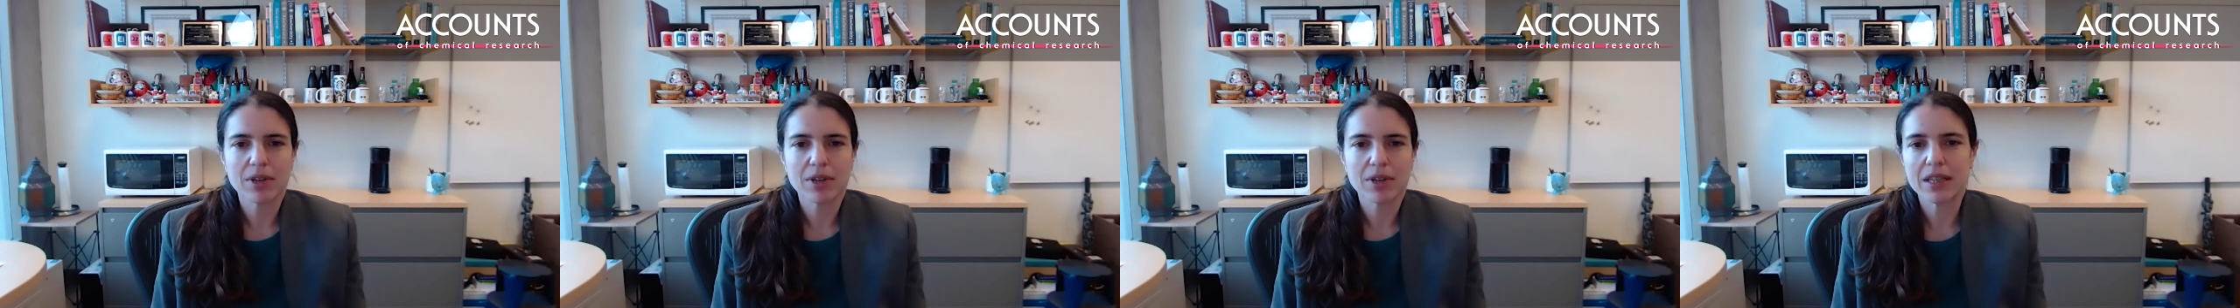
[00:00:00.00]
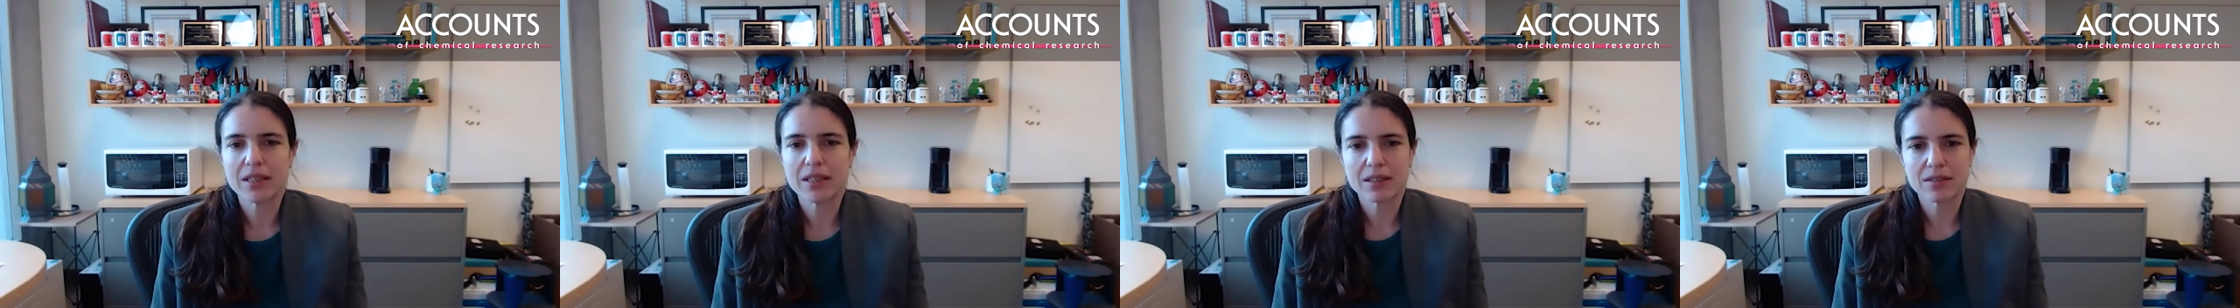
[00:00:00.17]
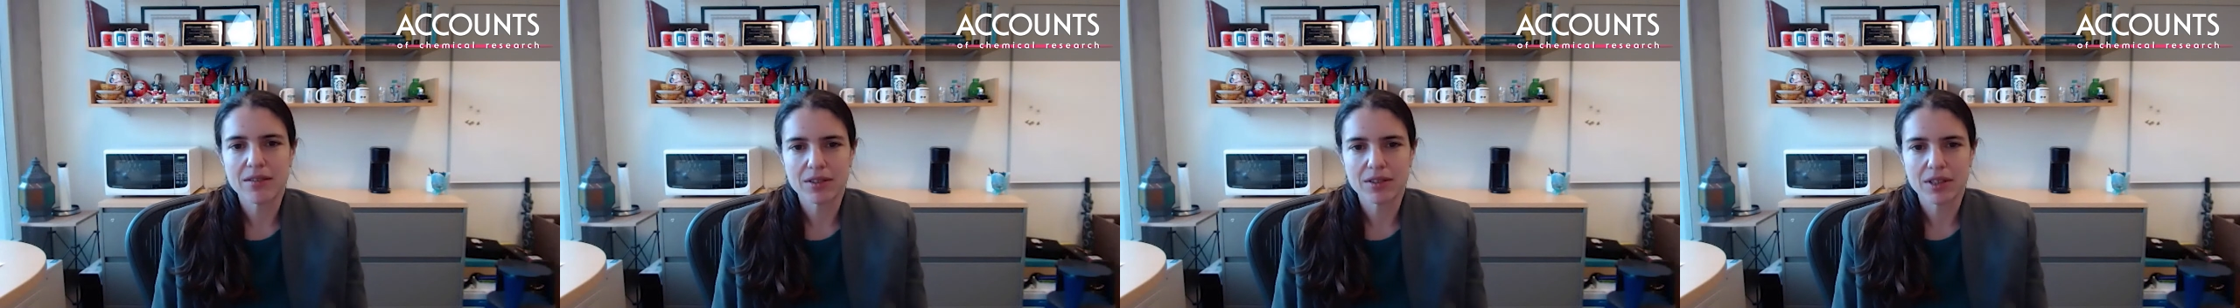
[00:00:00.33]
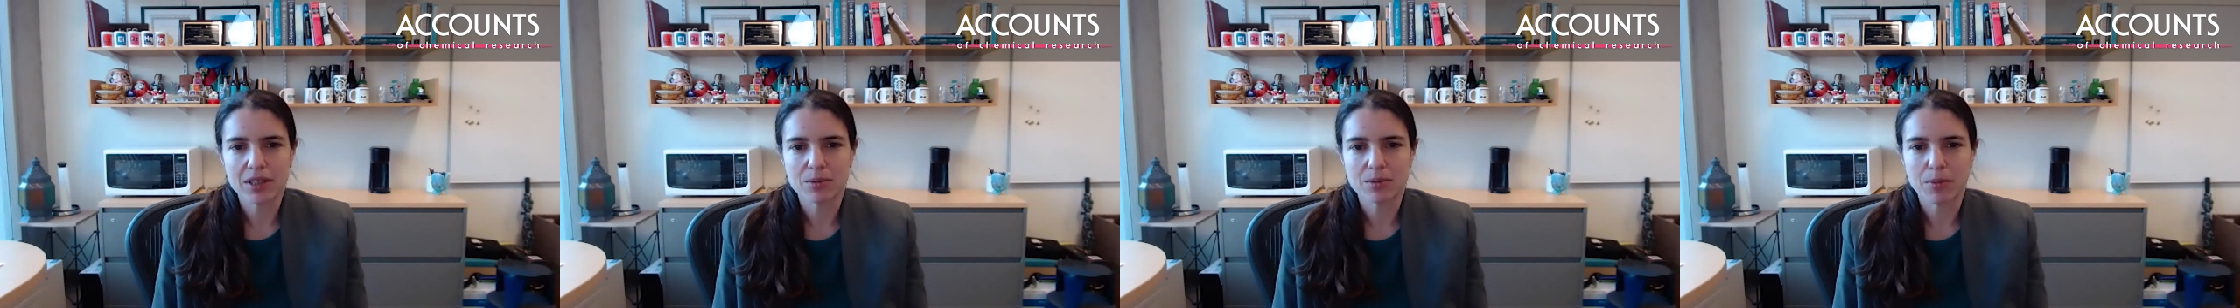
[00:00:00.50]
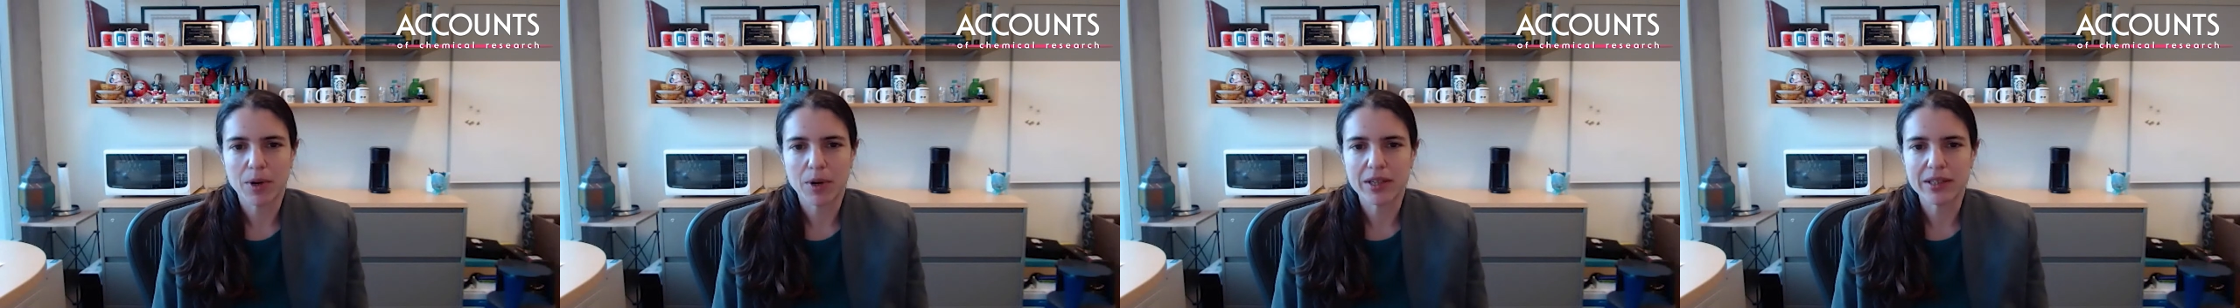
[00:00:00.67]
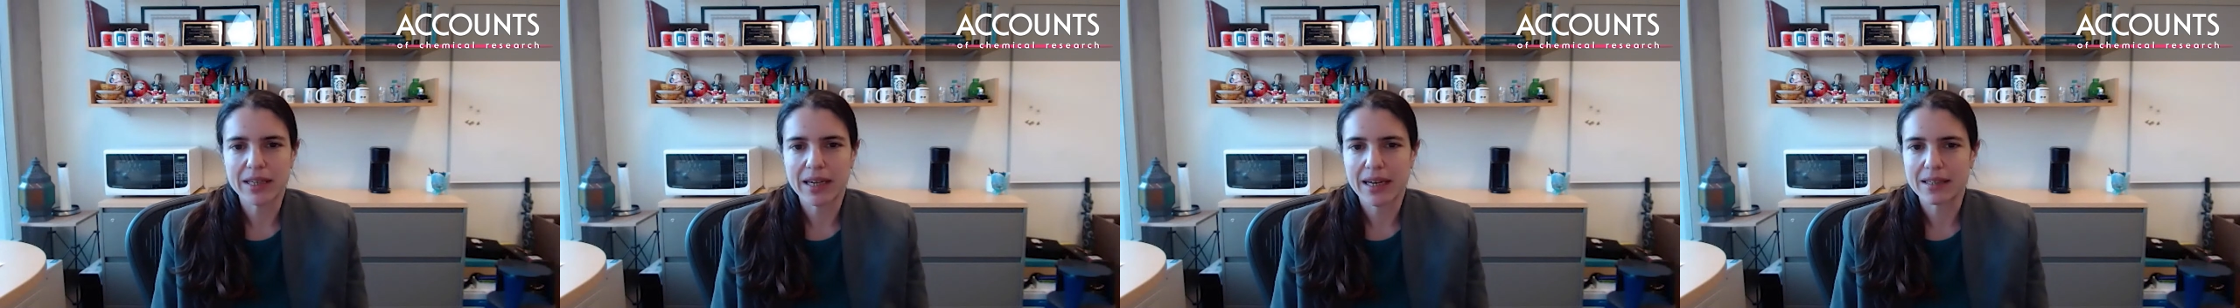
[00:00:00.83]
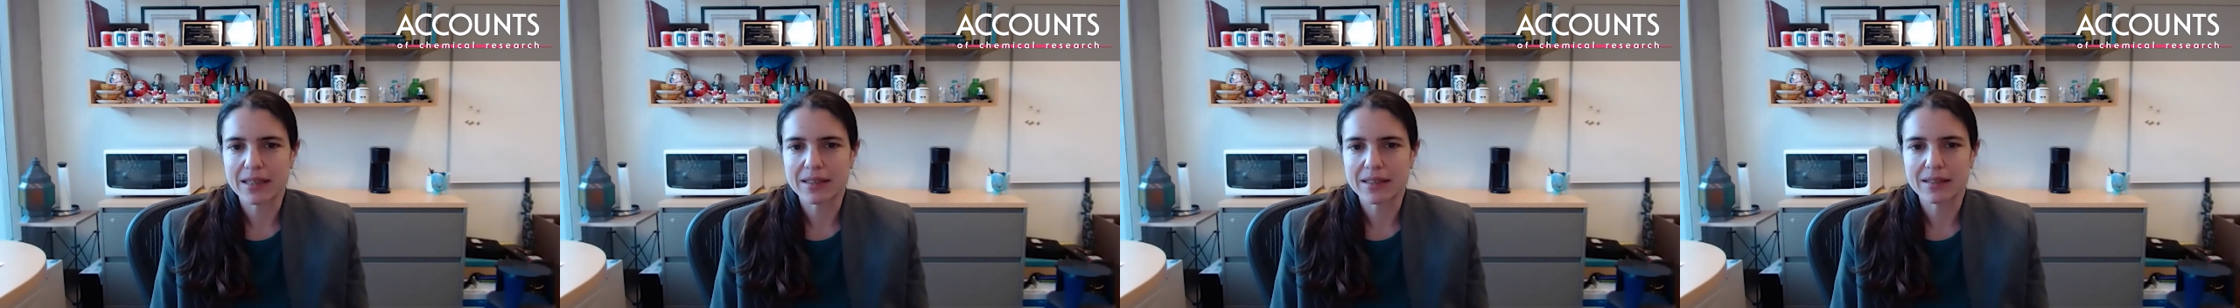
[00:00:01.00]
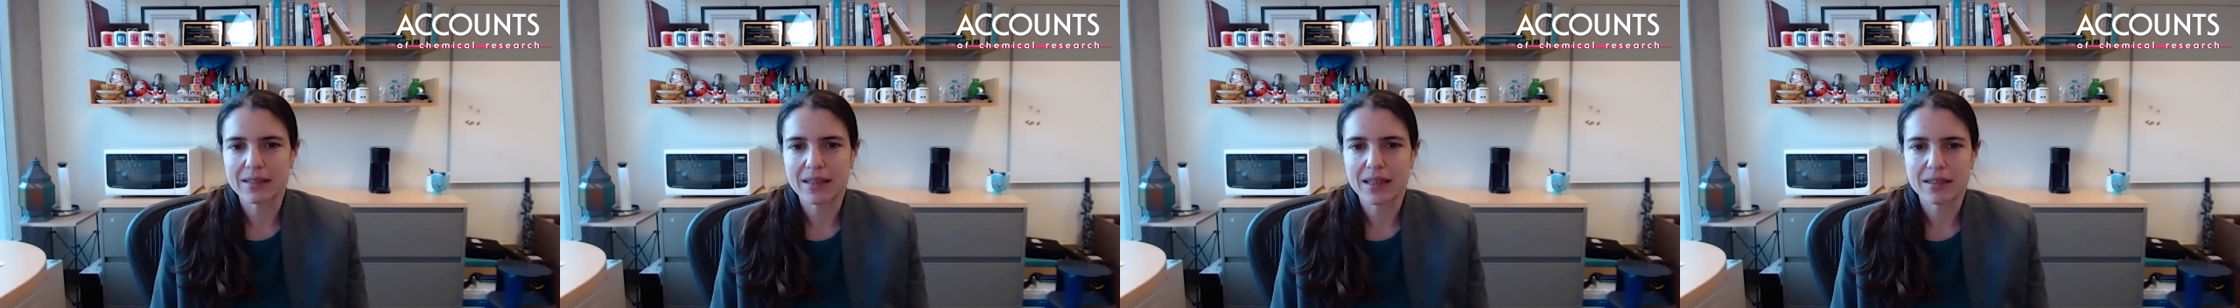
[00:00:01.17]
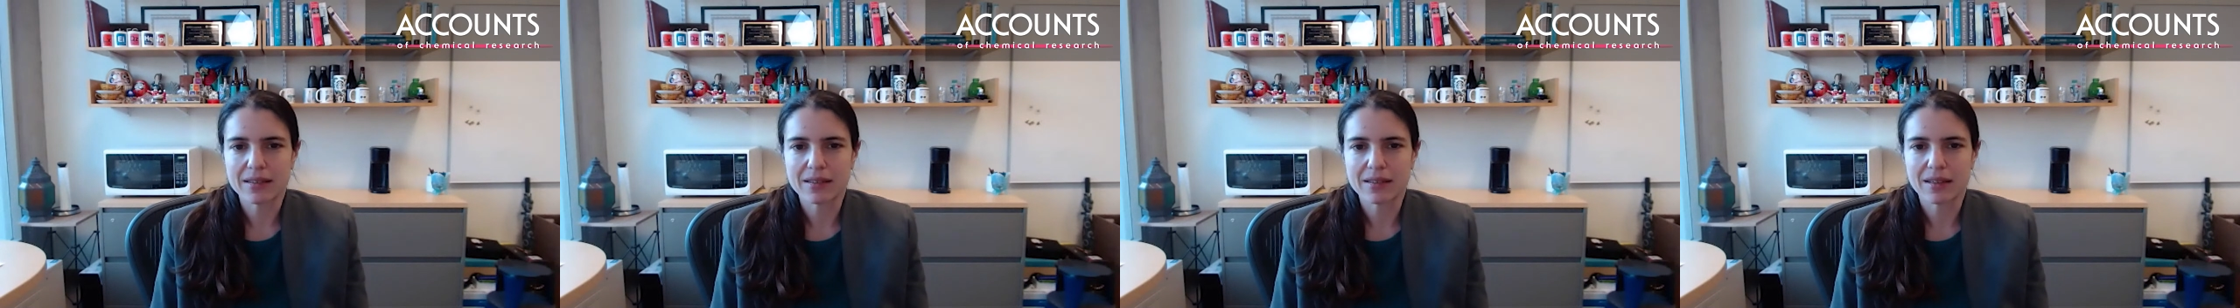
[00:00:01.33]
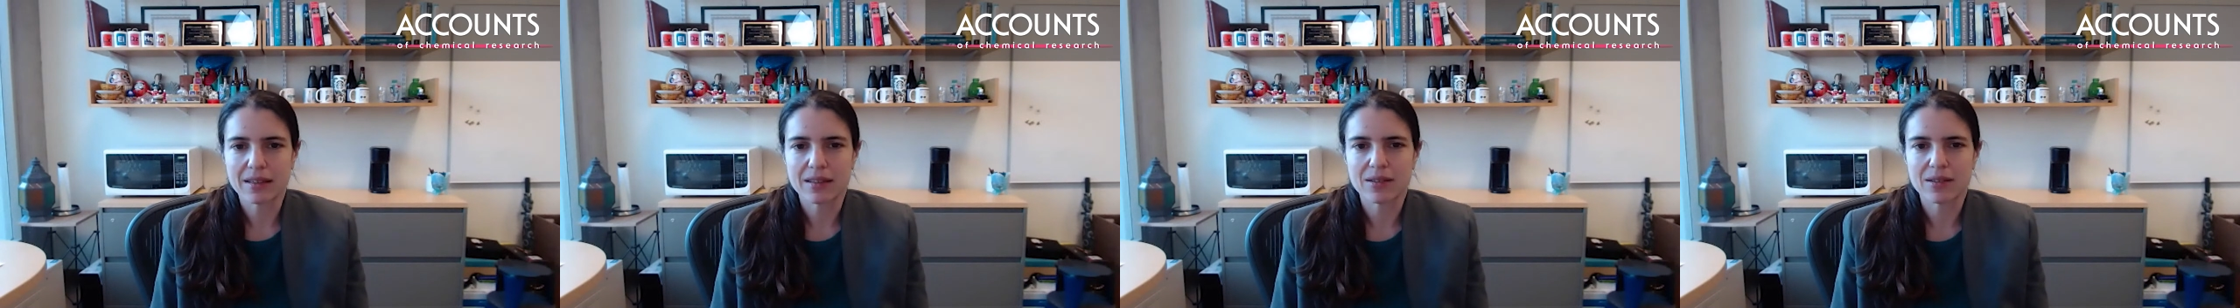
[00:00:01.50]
relatively small data sets,